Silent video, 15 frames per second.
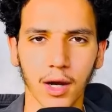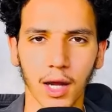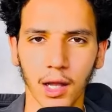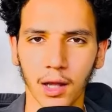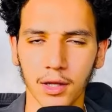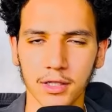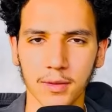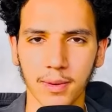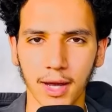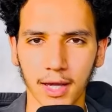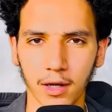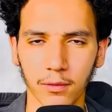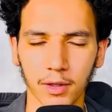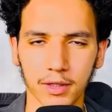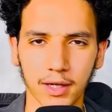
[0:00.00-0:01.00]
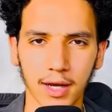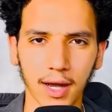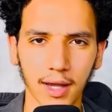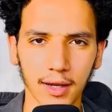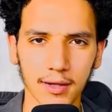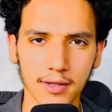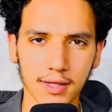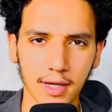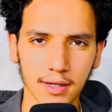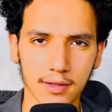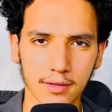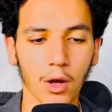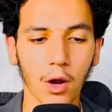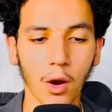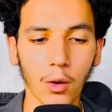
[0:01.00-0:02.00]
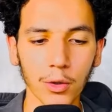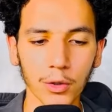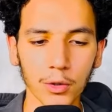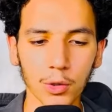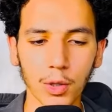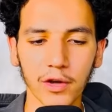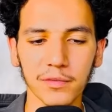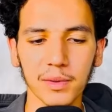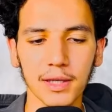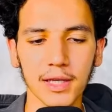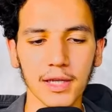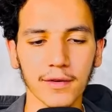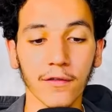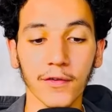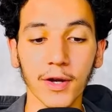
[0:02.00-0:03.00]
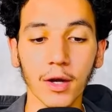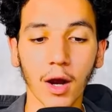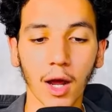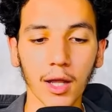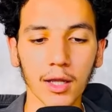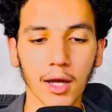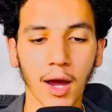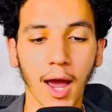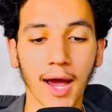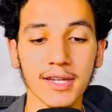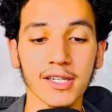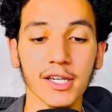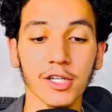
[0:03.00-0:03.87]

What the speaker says: Allah subhanahu wa ta'ala says, "O you who have believed, fear Allah as he